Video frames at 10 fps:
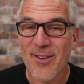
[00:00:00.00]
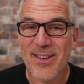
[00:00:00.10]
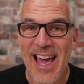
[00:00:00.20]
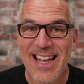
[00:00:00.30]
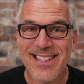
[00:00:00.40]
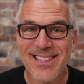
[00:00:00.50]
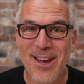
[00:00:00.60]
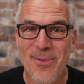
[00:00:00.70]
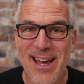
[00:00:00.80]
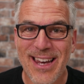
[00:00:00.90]
Okay,
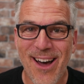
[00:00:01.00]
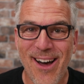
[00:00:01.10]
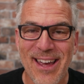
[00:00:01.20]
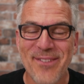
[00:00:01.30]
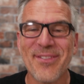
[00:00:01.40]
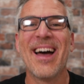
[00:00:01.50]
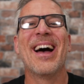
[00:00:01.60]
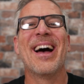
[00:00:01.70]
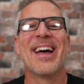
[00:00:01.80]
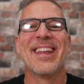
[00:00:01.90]
so we're live.
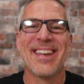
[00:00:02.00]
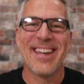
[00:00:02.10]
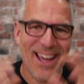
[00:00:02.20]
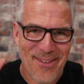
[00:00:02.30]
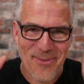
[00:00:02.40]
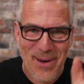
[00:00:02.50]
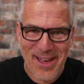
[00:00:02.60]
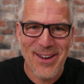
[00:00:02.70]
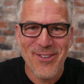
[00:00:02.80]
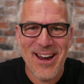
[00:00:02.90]

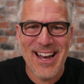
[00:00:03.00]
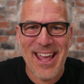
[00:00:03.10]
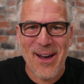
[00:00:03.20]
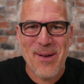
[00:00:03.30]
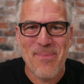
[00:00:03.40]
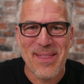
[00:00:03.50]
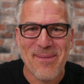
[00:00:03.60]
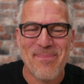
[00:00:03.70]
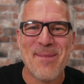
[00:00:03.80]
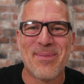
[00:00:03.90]
We're really hoping
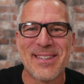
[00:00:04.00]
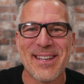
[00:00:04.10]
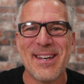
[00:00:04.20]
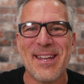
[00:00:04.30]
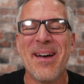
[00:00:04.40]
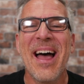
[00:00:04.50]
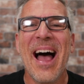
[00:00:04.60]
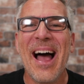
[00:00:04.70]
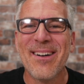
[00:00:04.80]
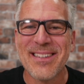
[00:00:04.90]
that people turn up,
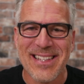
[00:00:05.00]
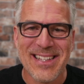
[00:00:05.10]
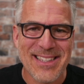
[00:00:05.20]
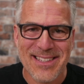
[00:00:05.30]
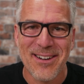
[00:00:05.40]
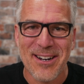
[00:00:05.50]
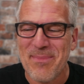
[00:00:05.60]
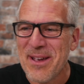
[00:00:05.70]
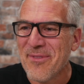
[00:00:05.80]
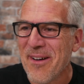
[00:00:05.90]
as this is not going to
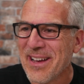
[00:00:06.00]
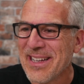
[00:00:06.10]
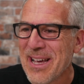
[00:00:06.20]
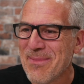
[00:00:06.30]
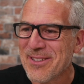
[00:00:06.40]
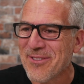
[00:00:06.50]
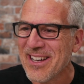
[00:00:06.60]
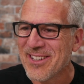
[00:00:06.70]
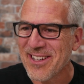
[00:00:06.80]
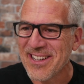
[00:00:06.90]
be a very good
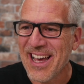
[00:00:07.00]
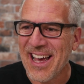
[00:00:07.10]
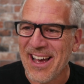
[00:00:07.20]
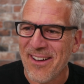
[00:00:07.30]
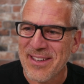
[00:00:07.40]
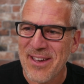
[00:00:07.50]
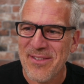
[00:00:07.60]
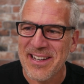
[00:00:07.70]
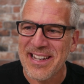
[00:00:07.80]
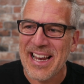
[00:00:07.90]
demonstration. I've
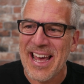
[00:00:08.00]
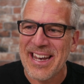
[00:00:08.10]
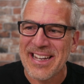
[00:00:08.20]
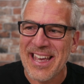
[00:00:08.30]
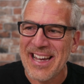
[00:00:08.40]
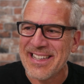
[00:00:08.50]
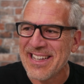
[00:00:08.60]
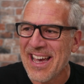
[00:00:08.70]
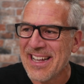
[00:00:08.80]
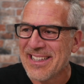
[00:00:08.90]
given Glenn and
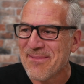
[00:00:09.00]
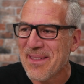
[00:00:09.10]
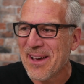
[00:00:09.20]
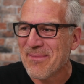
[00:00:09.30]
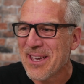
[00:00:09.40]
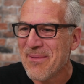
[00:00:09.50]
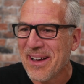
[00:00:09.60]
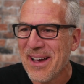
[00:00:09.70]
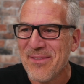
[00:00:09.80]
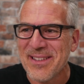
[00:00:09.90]
Katie a heads up that I'm
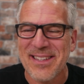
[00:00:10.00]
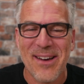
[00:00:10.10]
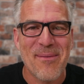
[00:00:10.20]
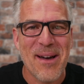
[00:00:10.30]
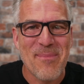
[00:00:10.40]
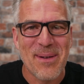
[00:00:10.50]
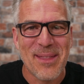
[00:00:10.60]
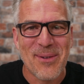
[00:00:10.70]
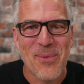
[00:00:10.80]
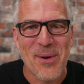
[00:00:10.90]
coming over, so I'm hoping
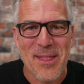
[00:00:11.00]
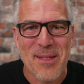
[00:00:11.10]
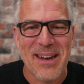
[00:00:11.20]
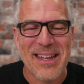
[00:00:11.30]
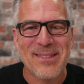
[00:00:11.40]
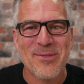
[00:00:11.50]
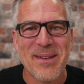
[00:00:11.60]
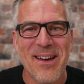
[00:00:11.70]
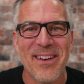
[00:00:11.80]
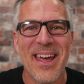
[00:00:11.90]
that one of them at least will
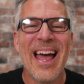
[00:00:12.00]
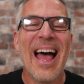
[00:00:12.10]
be on,